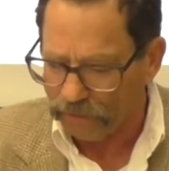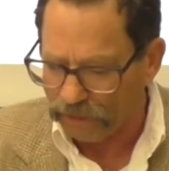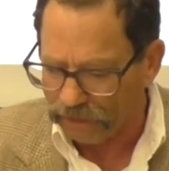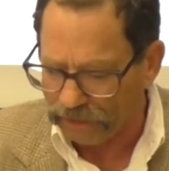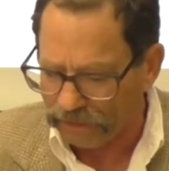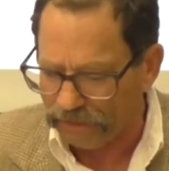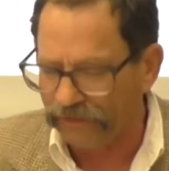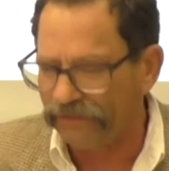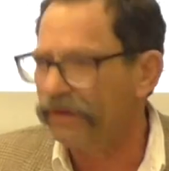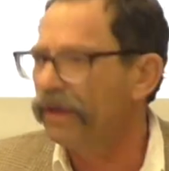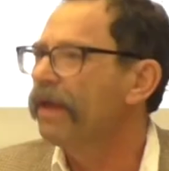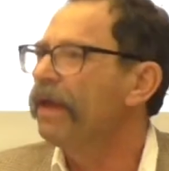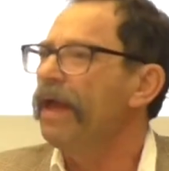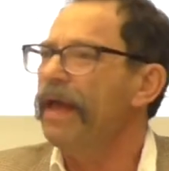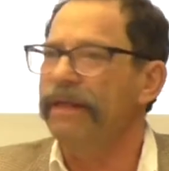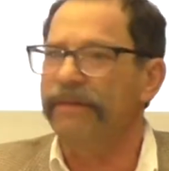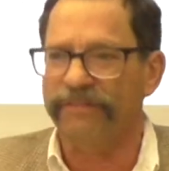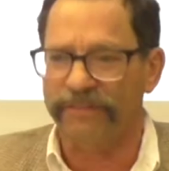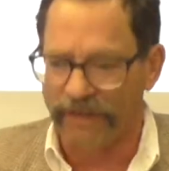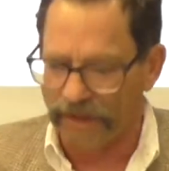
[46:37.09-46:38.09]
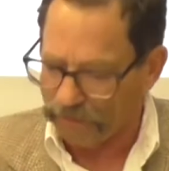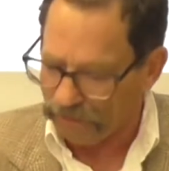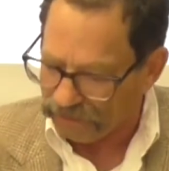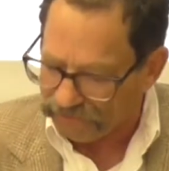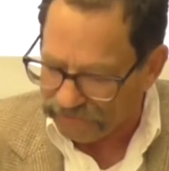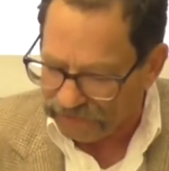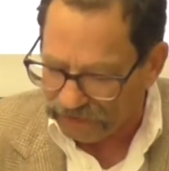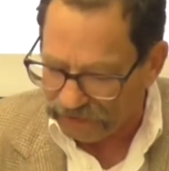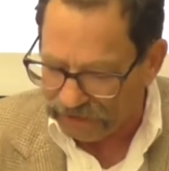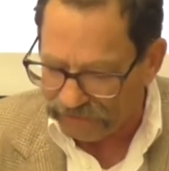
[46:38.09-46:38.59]
workers, and some are
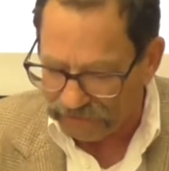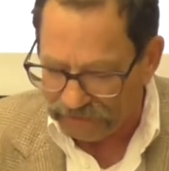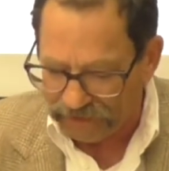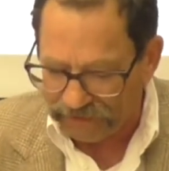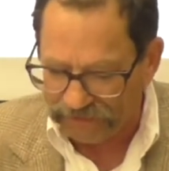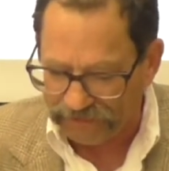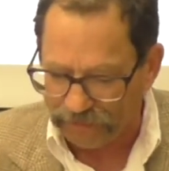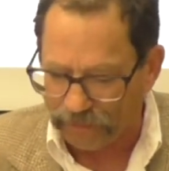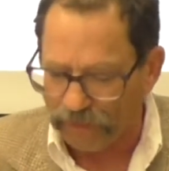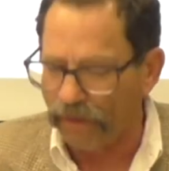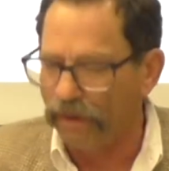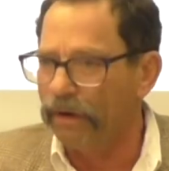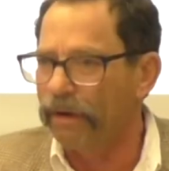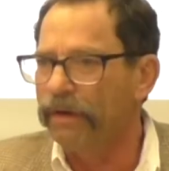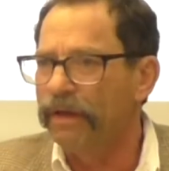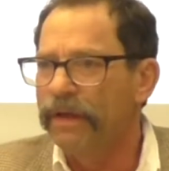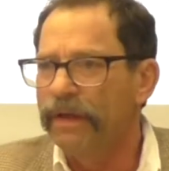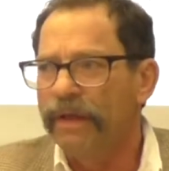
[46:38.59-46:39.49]
very, very small.